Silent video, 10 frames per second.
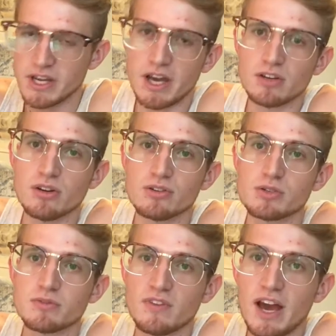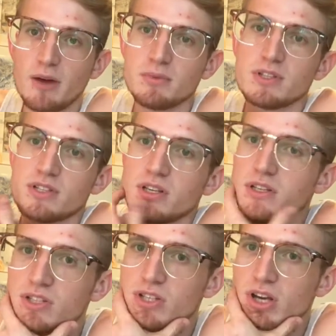diagnosed with Lyme
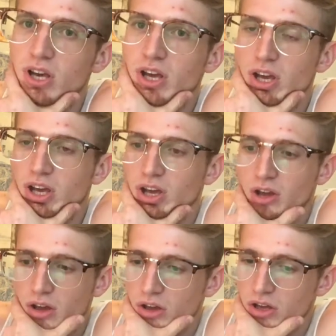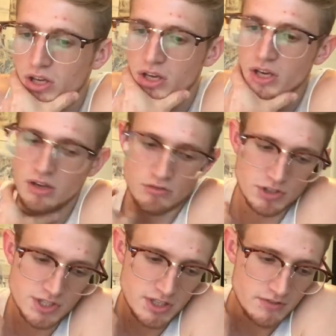disease, he
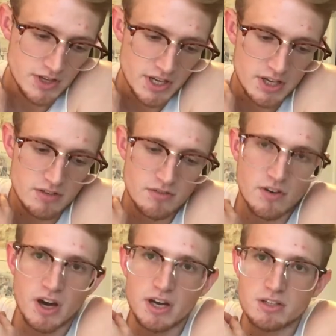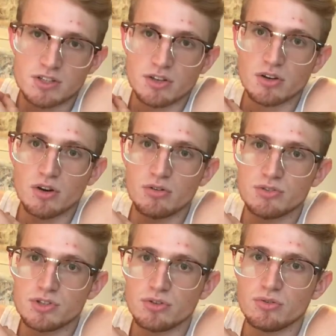received an invite to go
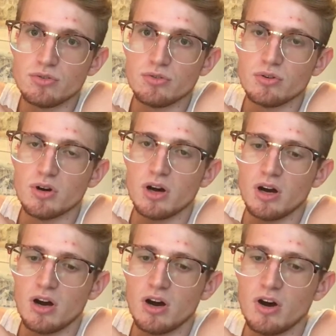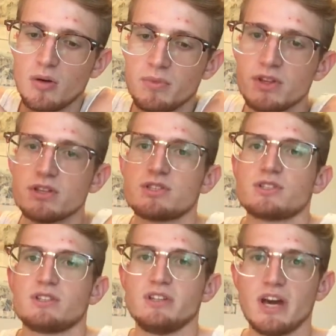to um,
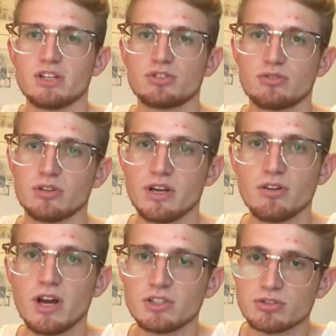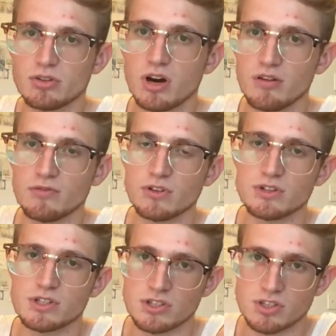this national international
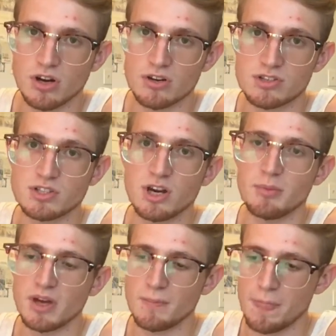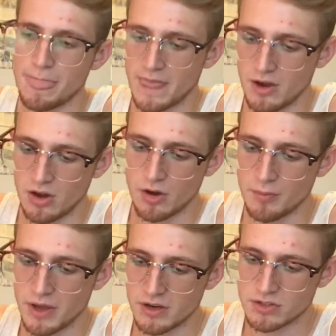conference. It's called a summit,
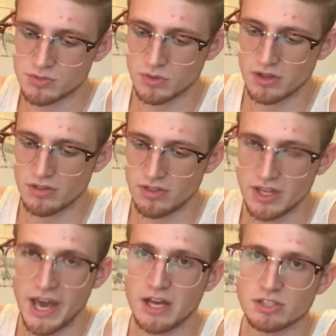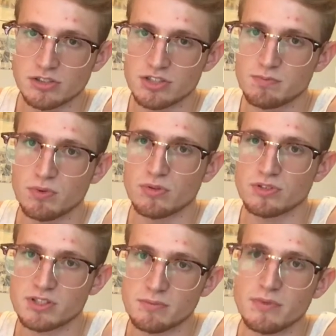um, and it's with the Action
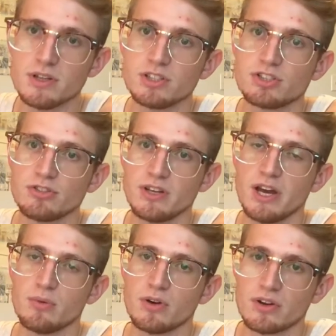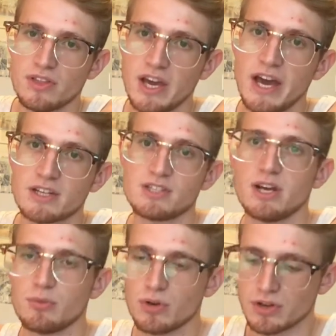Sports Ministry Network, the Axe
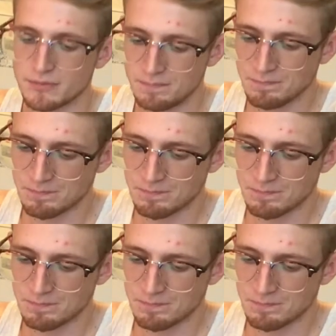Network.